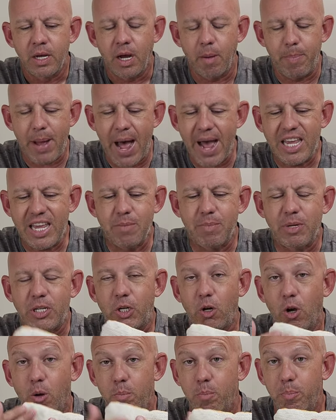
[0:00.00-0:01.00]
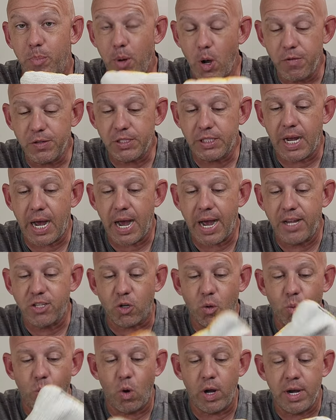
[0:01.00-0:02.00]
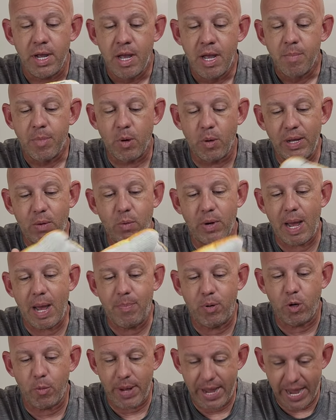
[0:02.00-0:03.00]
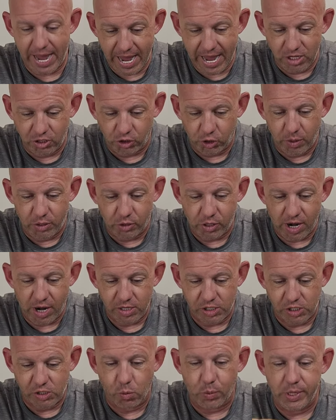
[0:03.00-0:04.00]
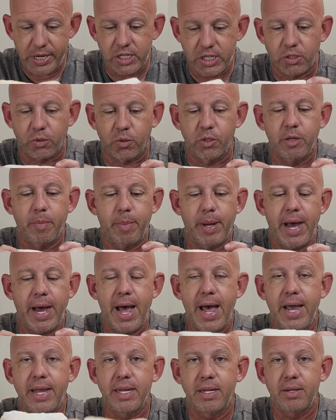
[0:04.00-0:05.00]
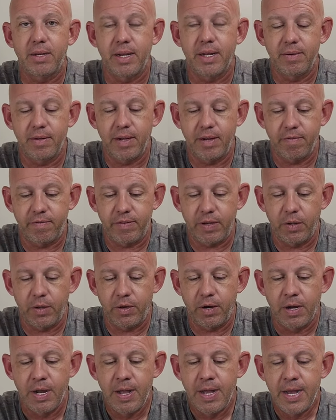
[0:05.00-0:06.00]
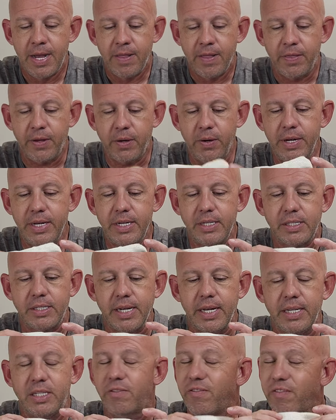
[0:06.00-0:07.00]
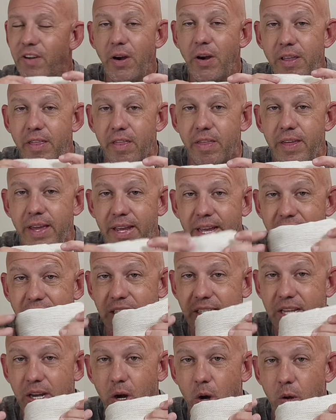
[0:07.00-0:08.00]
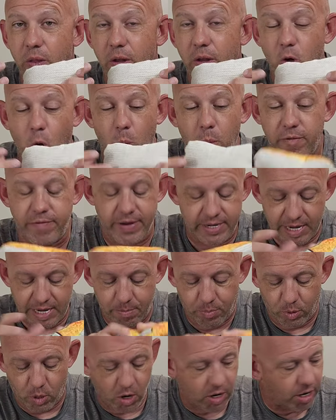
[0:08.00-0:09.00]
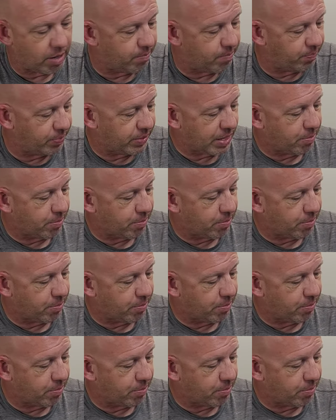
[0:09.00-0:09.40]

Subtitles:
a backing material on both sides or what, but like when I put my hands through and try to squeeze through the bag and feel it, it's very thick. It's thicker than normal. In fact, I brought up